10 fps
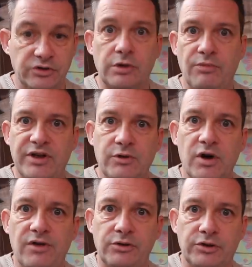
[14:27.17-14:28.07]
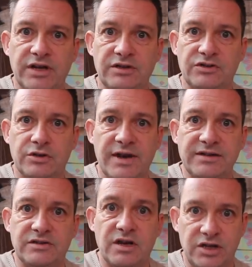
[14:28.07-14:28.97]
something worth looking to
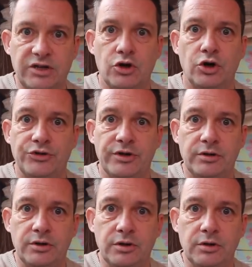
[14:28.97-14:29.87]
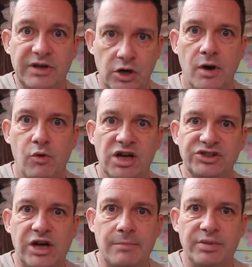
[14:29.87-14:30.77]
enter, you could become a world
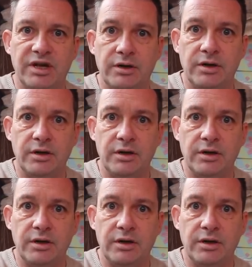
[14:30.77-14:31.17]
champion.